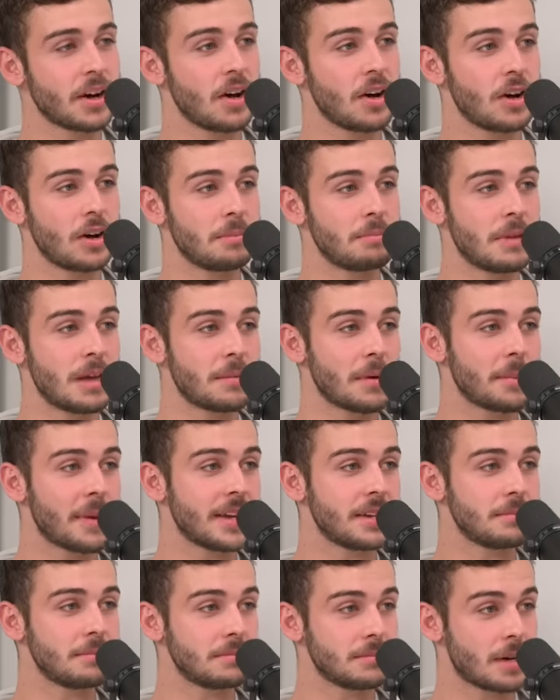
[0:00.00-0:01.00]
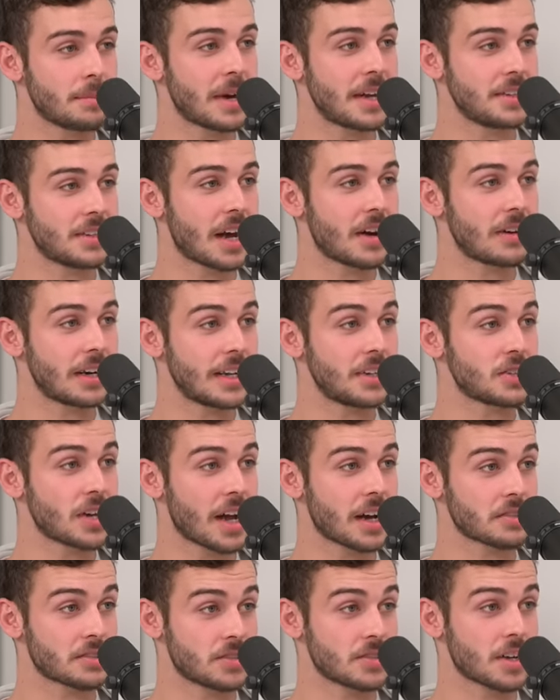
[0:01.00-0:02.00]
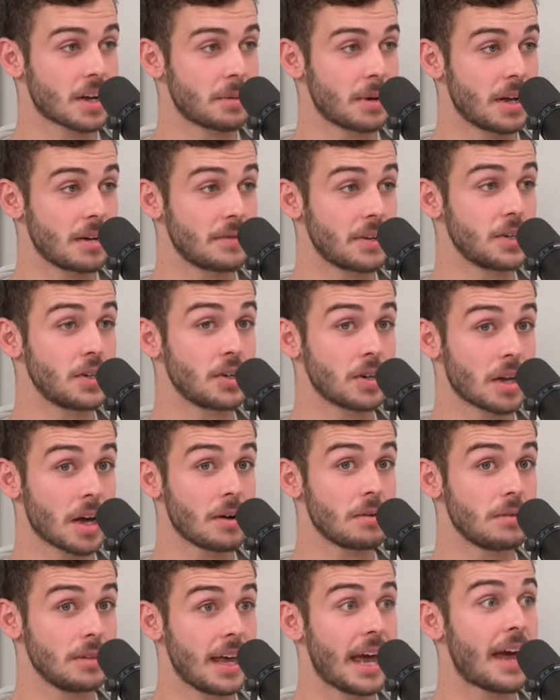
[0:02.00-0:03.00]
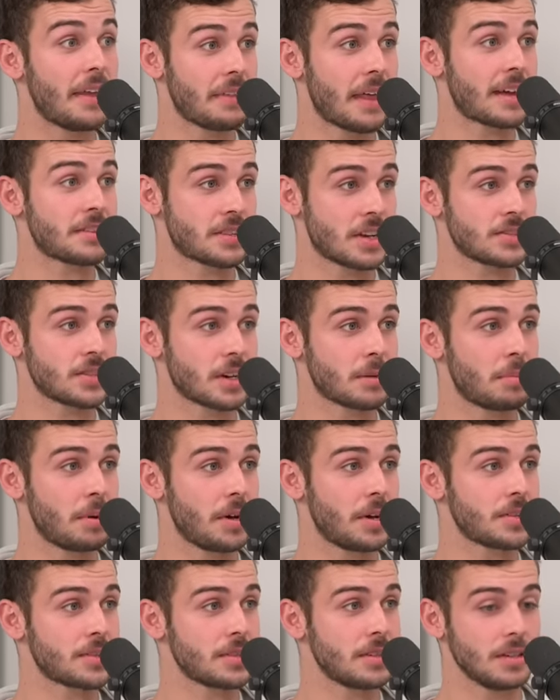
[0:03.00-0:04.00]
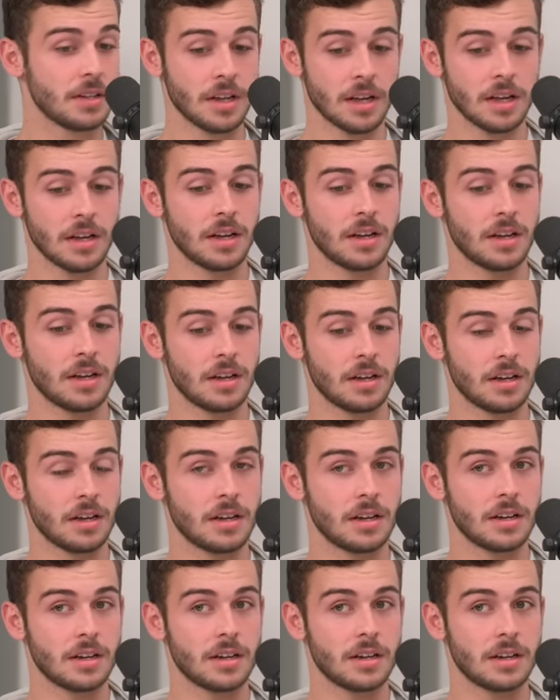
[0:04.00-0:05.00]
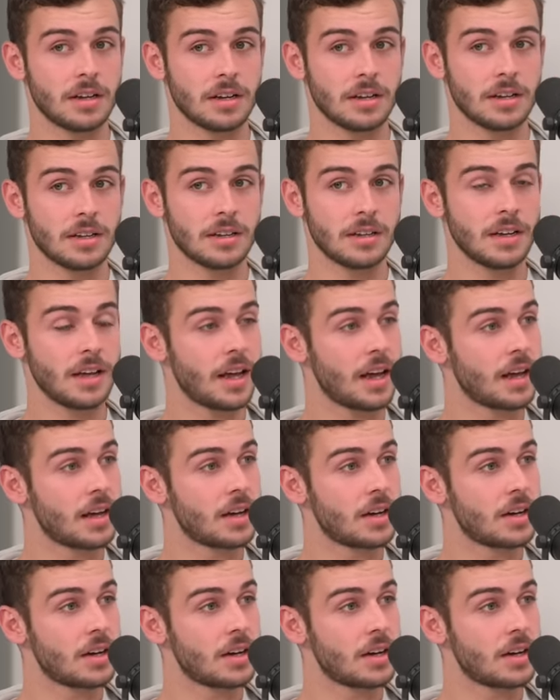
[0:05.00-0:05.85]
oh, me and my mate, my mate Dairylea Jackson's coming over. You go, yeah, that sounds like a person. Yeah.